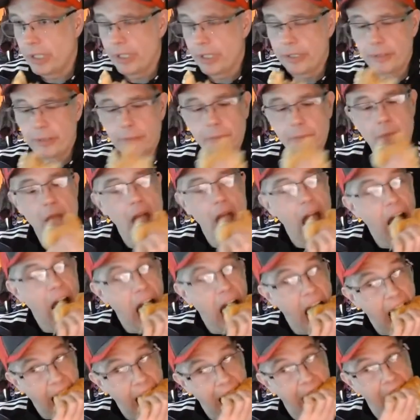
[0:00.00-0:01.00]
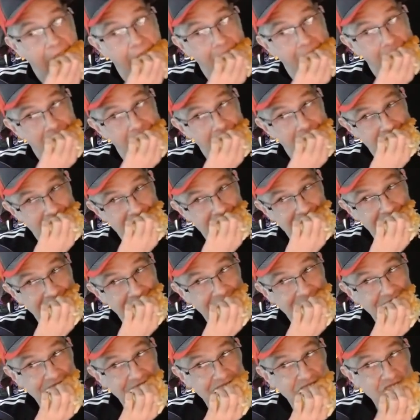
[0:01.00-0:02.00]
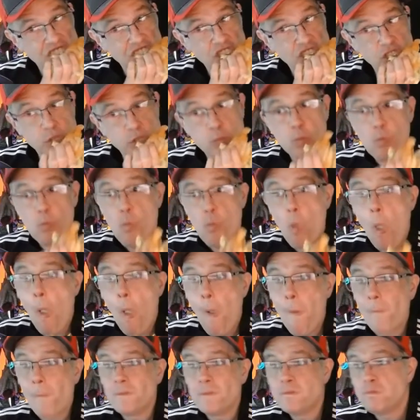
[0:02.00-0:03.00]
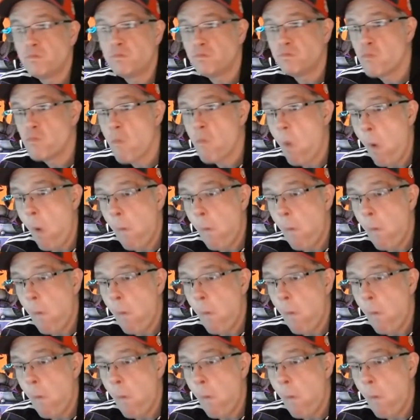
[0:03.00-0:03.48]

one of those houses and just throw it on the doorstep?